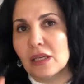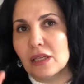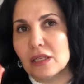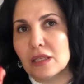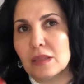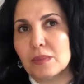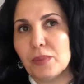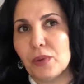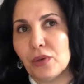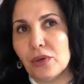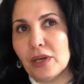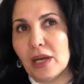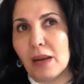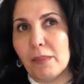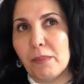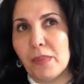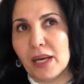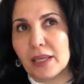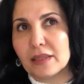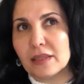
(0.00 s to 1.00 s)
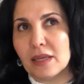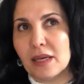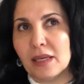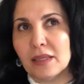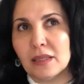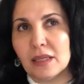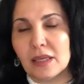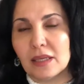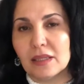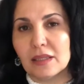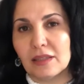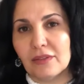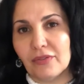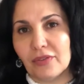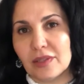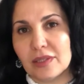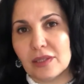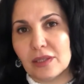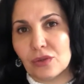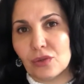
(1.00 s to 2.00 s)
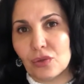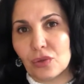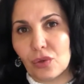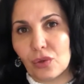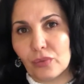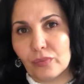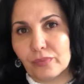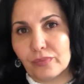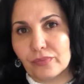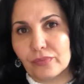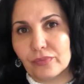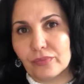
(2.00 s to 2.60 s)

Spor yapmaktan nefret ediyorum.